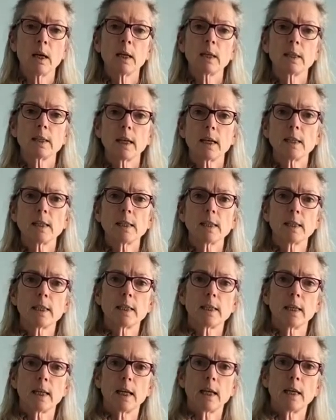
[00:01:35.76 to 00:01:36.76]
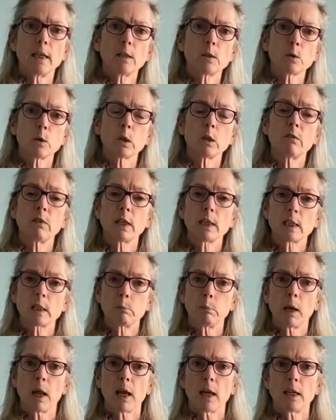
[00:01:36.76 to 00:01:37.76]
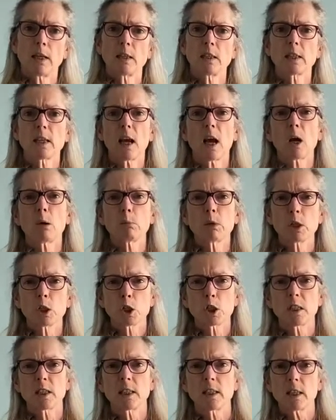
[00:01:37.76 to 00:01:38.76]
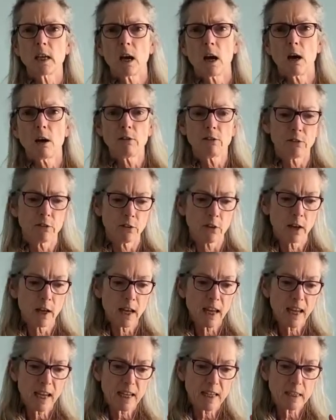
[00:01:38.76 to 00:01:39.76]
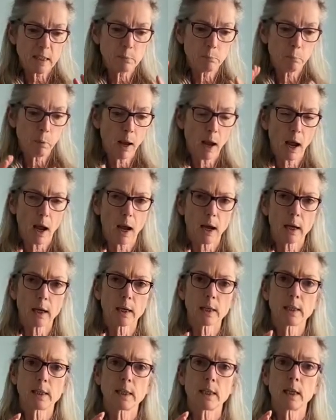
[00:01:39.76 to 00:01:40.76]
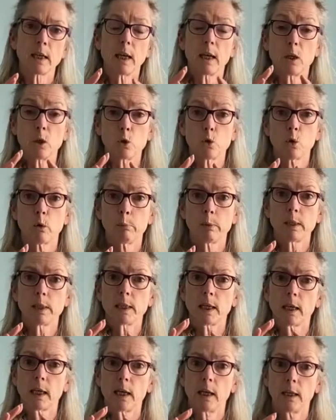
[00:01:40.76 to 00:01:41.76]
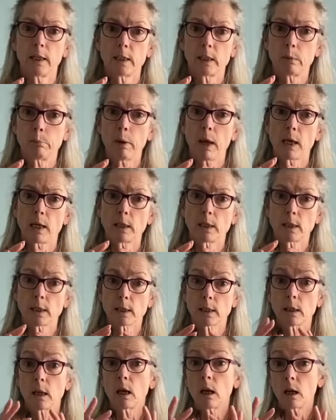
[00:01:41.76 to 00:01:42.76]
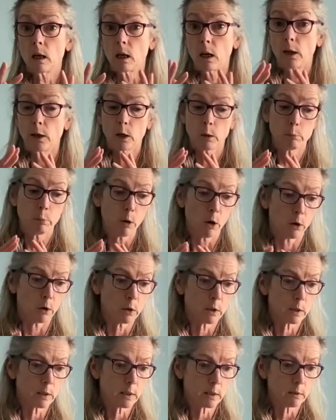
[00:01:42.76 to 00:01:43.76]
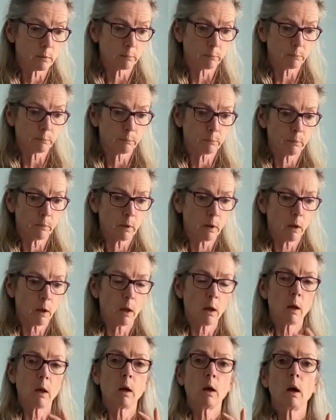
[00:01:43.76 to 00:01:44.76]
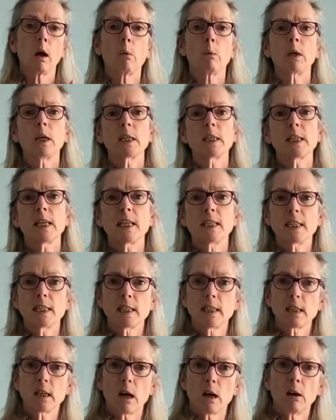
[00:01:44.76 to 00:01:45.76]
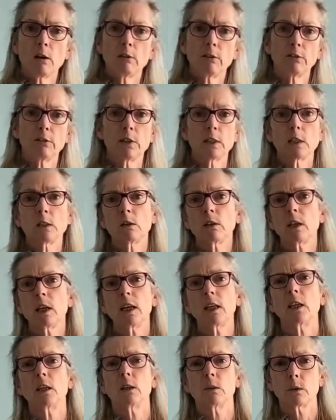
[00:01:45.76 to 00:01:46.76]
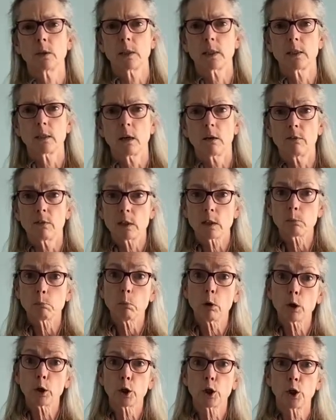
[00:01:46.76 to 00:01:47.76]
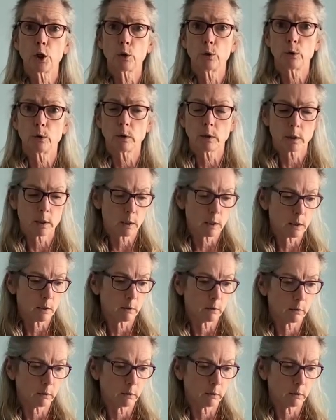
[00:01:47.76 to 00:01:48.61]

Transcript: Density sort of explains how much stuff is packed into a particular space, like a box. And when I say stuff, it's not any old stuff, it's molecules.